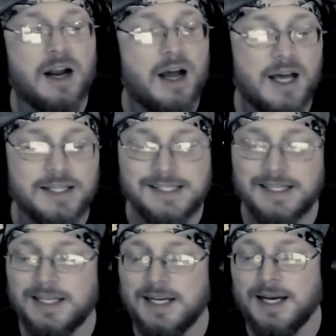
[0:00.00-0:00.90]

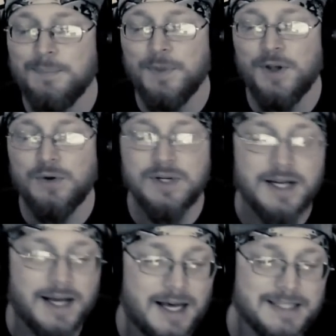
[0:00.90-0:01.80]
constantly, uploading
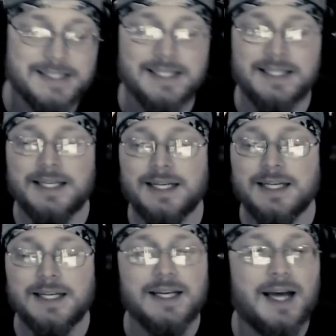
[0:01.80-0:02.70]
constantly.
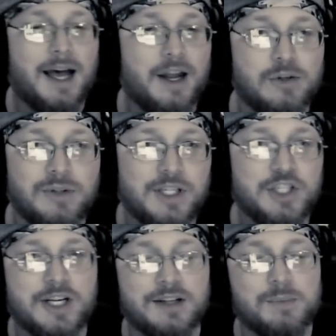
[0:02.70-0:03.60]
I only
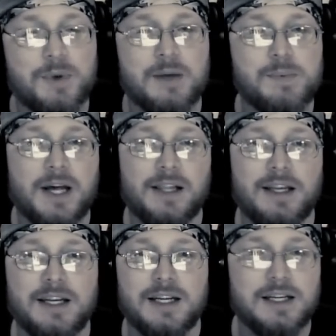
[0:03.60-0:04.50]
share the PayPal
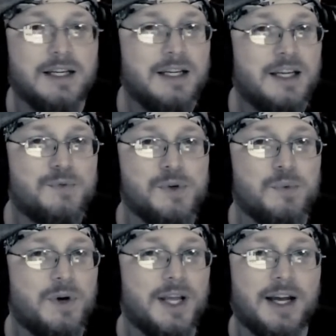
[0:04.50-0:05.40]
link. If you
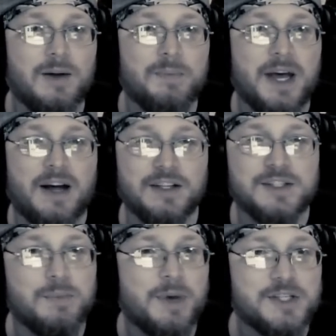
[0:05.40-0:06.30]
want to help out, it's
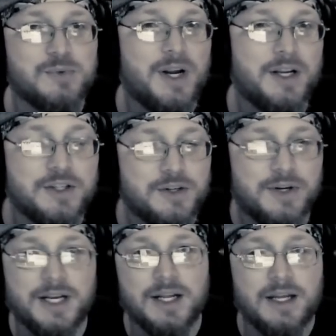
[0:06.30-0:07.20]
the best way to do
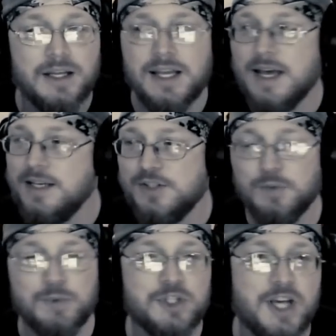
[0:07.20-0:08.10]
it. Yeah,
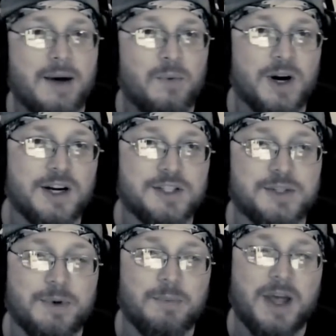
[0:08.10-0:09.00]
Super Chat works,
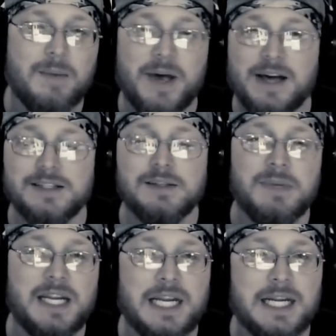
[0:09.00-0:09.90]
but PayPal is
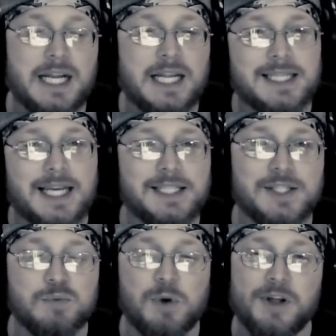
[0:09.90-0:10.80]
immediate and takes the
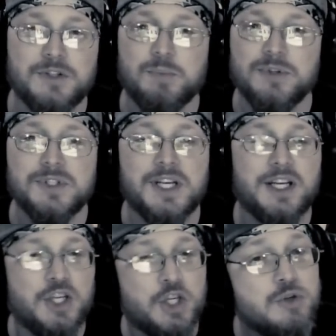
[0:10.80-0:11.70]
smallest
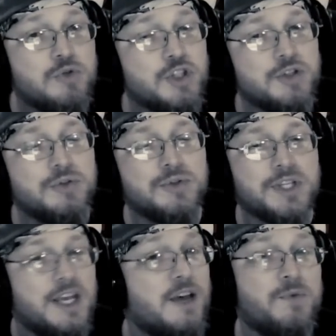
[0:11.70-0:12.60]
percent. You choose
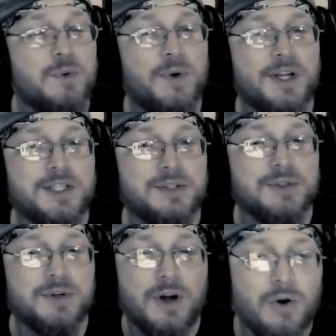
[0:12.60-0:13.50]
if you want to